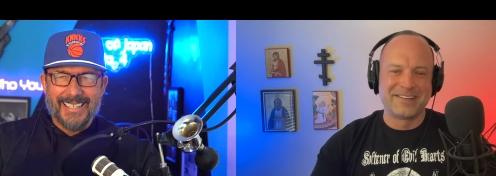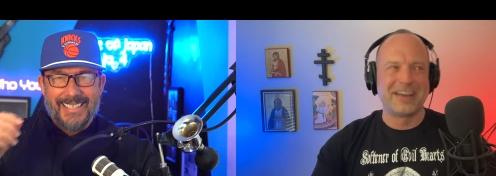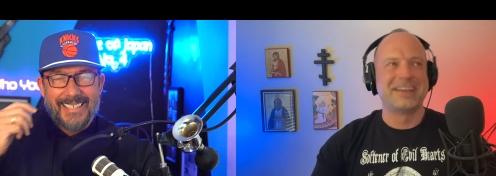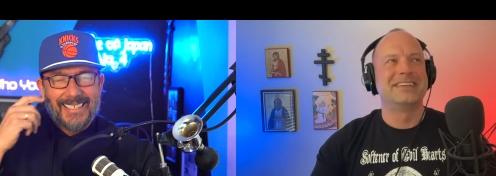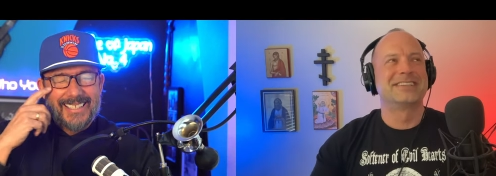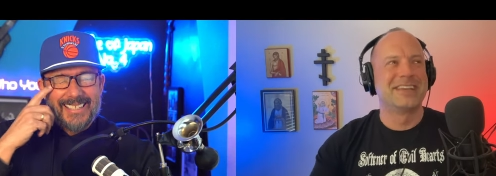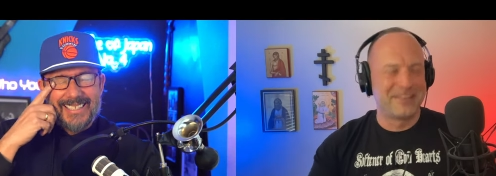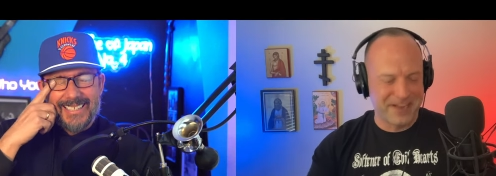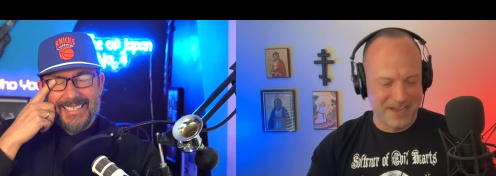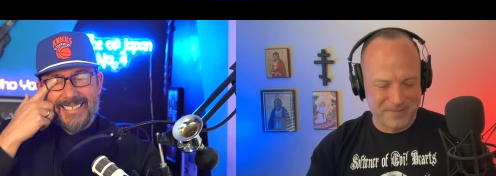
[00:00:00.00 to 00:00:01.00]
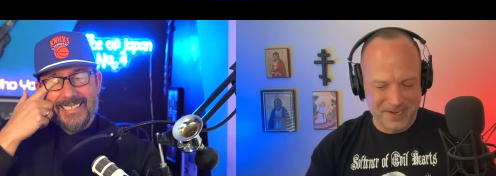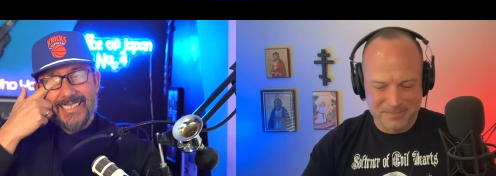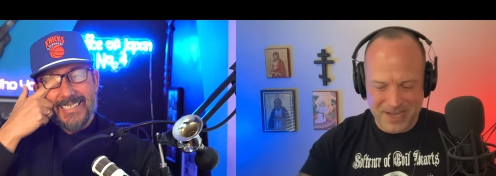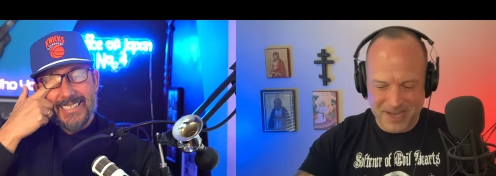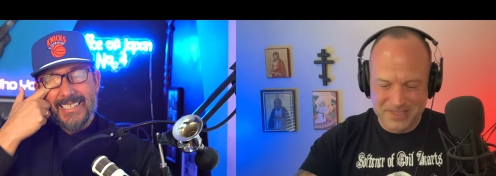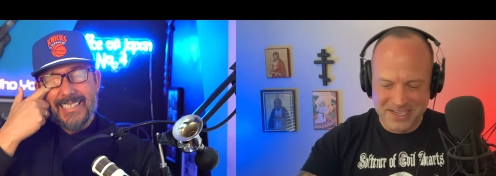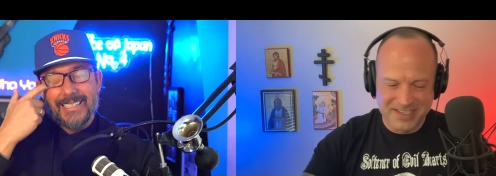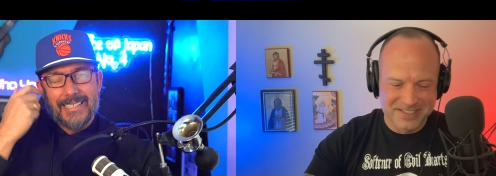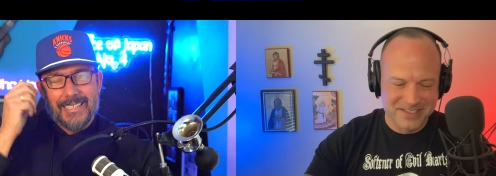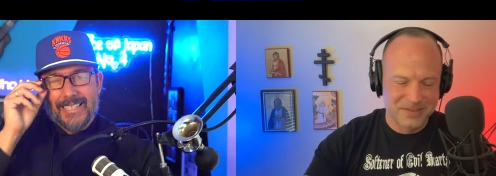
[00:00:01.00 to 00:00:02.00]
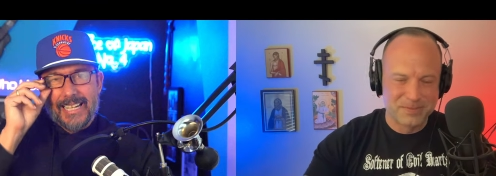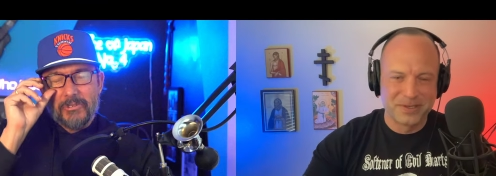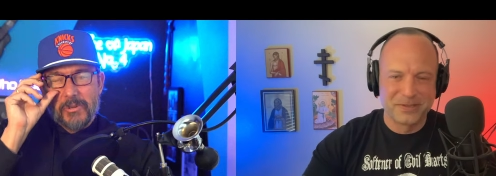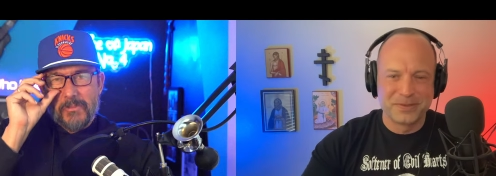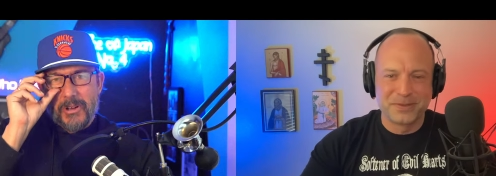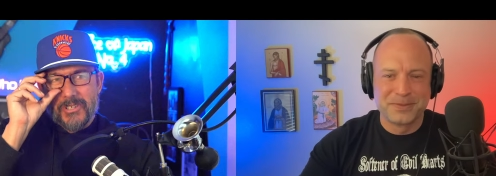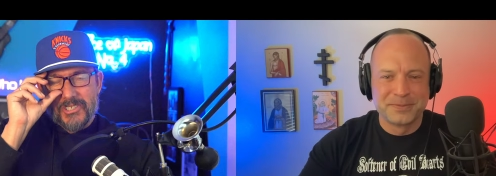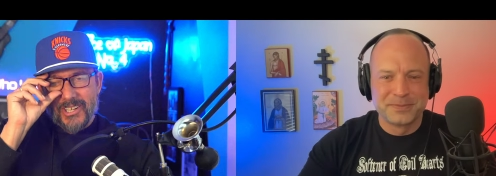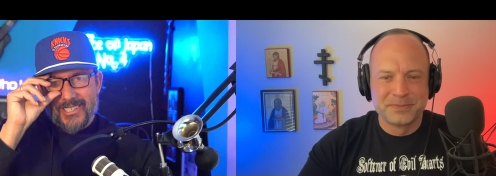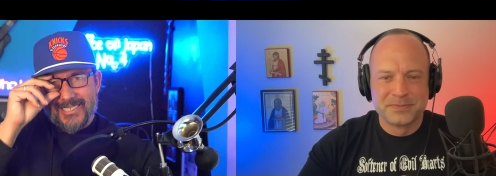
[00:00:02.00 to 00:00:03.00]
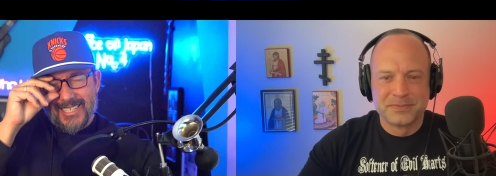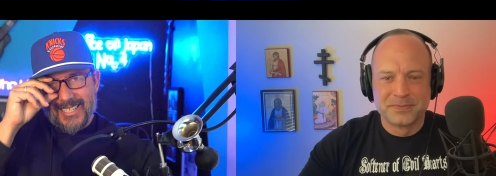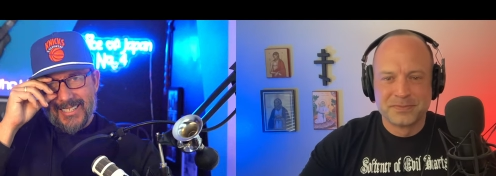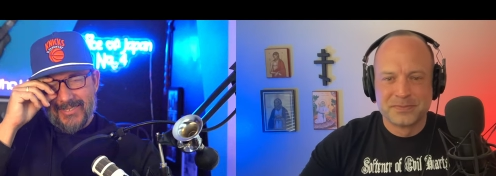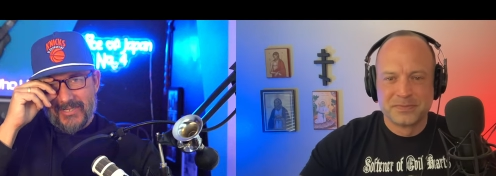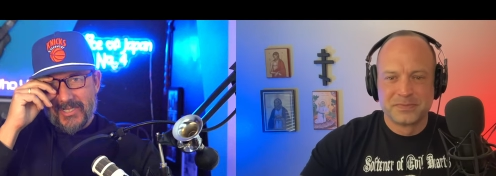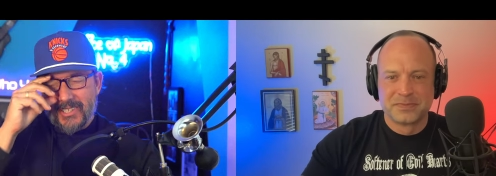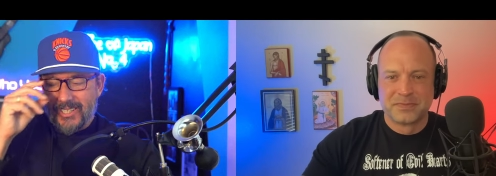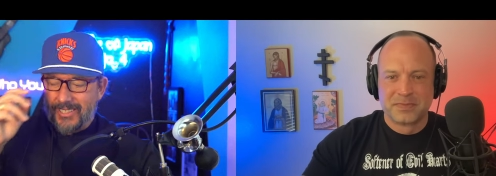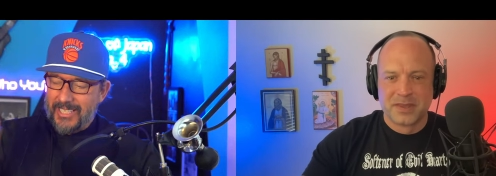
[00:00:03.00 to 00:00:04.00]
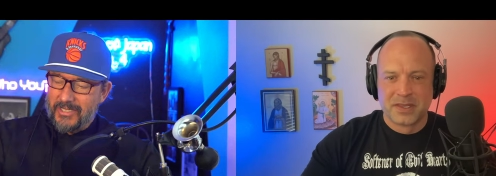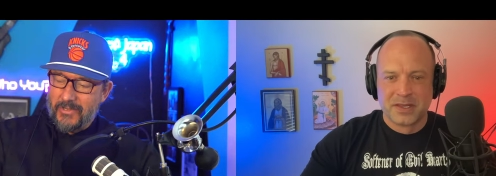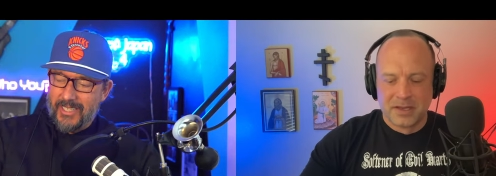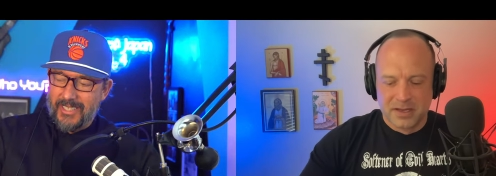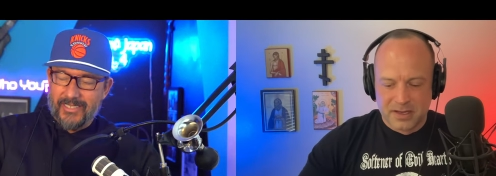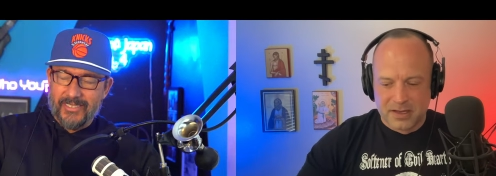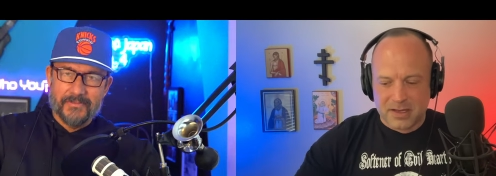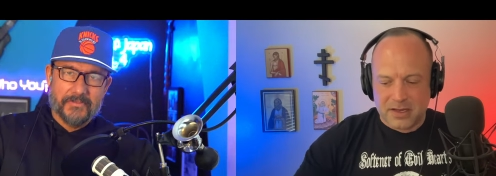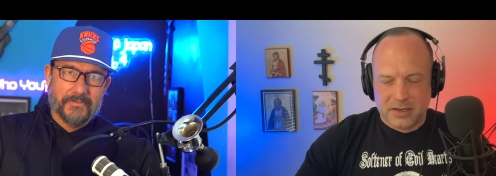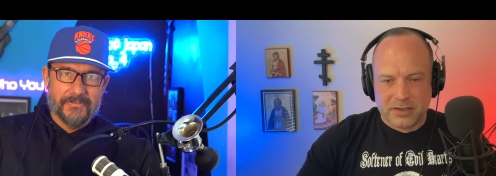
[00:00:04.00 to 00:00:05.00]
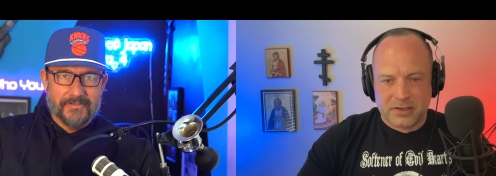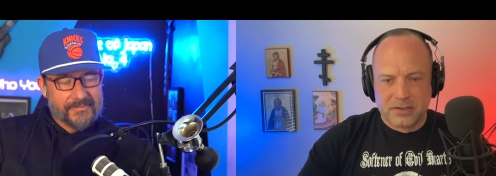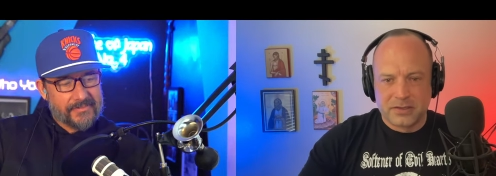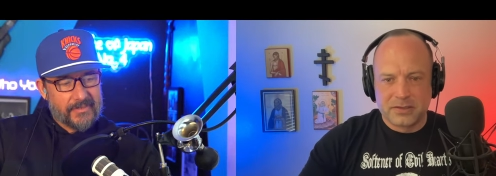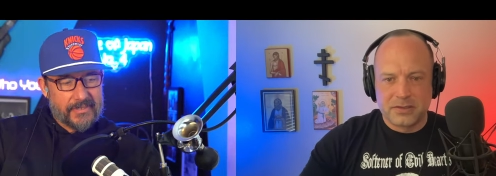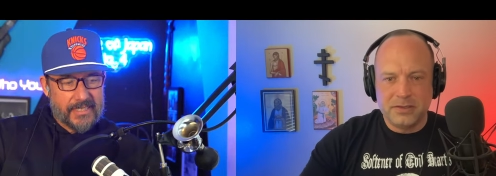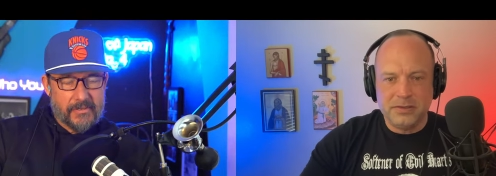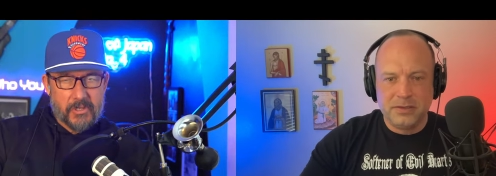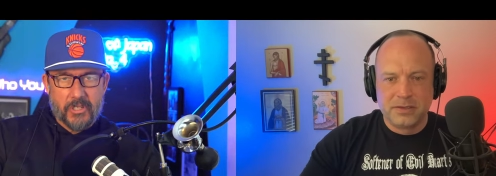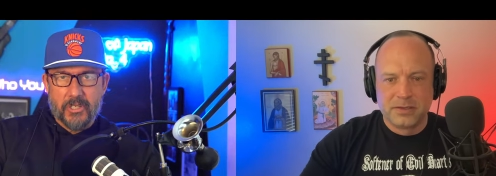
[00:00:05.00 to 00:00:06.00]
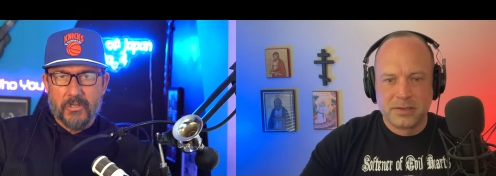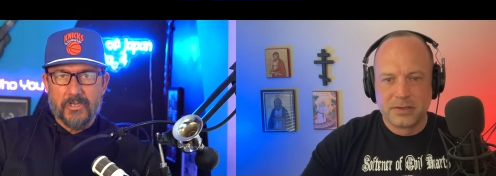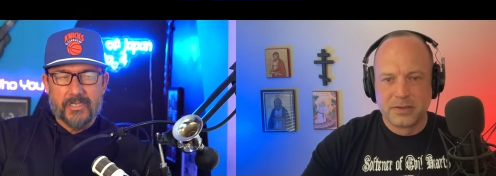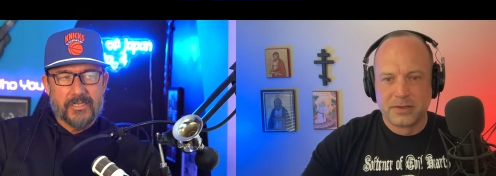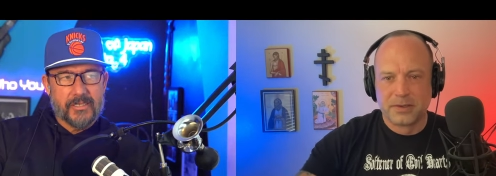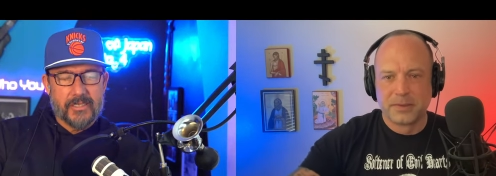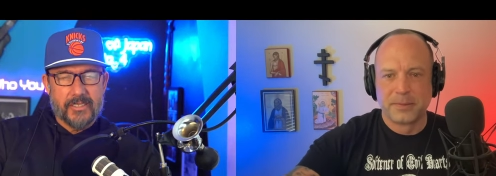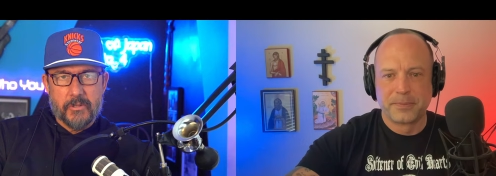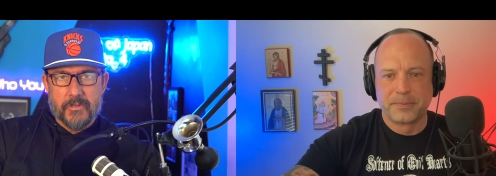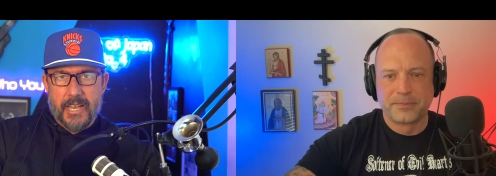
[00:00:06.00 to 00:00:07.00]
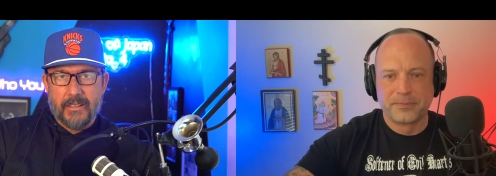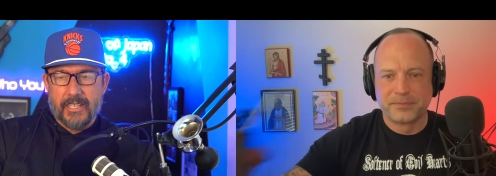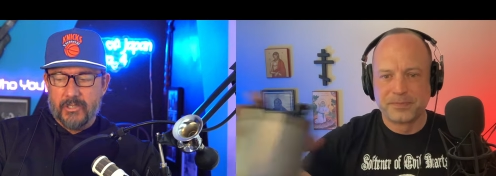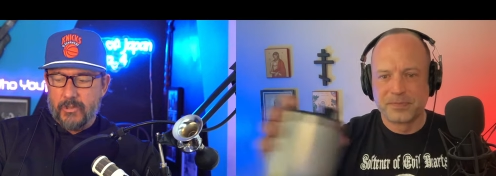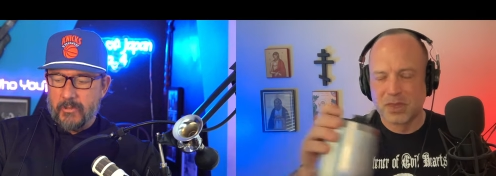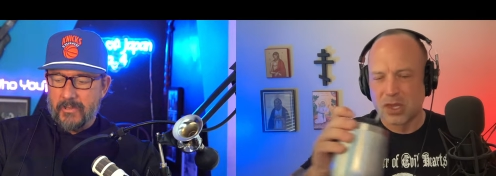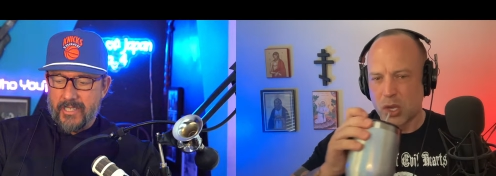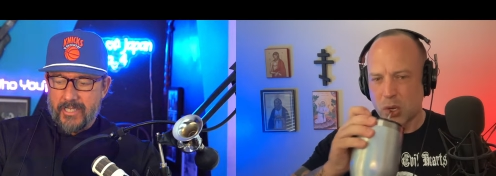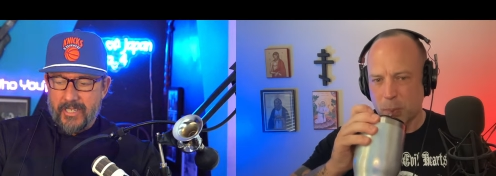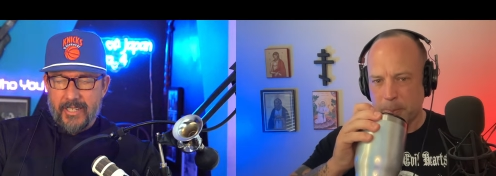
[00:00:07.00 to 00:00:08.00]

Speaker 1: and here I he said, Here I am getting baptized. So that's what
Speaker 2: Martin cool. Shaw said when we talked last week or however long it was. He, he was out last week with a